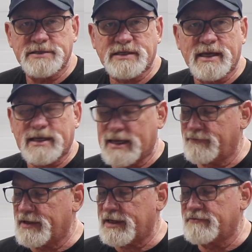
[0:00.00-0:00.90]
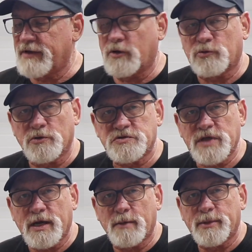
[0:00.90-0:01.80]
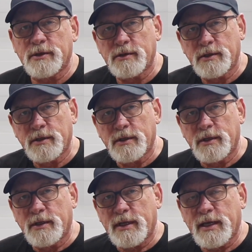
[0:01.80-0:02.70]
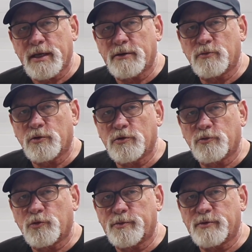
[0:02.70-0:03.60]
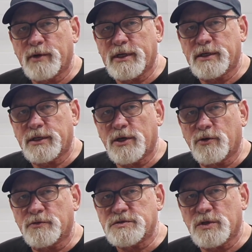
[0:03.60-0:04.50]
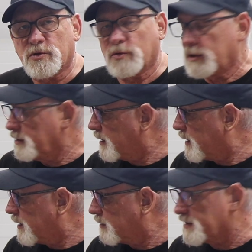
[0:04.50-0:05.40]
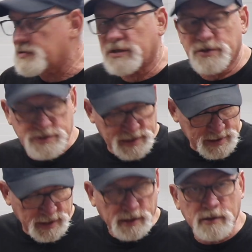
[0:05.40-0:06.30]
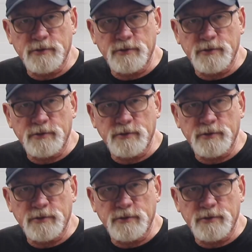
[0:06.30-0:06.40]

It's got kind of like a Velcro setup, and we'll be ready to go. So let's start sanding.